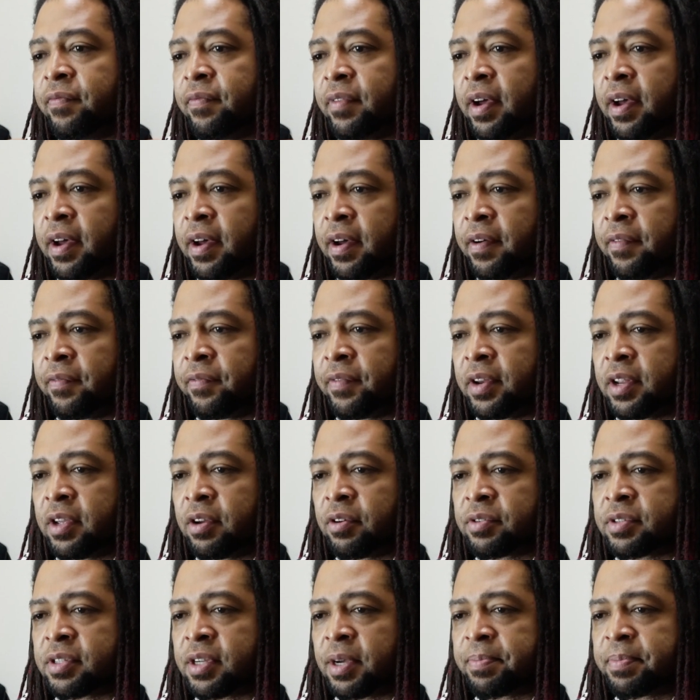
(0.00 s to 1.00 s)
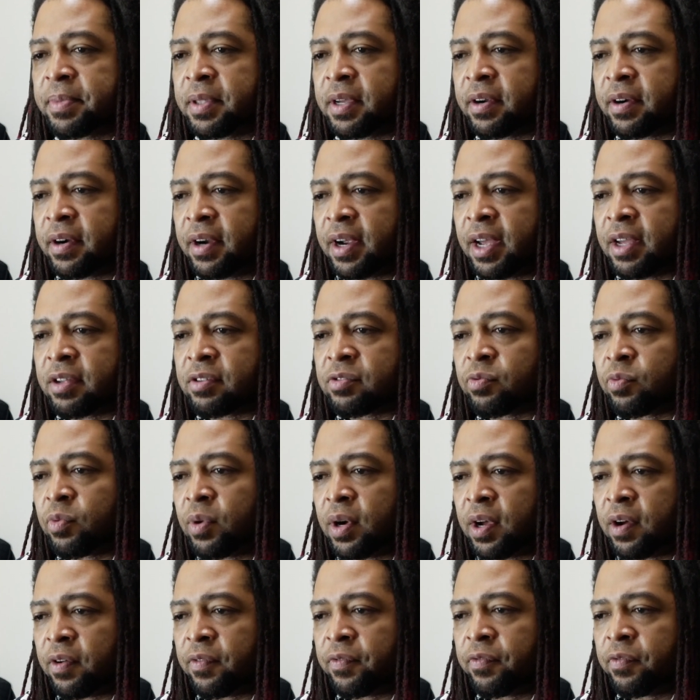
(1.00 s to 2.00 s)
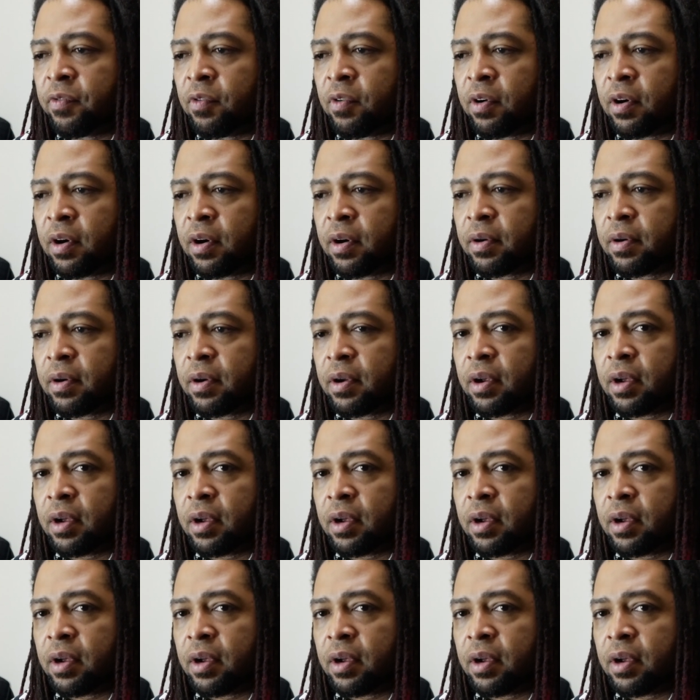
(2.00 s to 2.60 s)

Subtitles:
videos up there as well for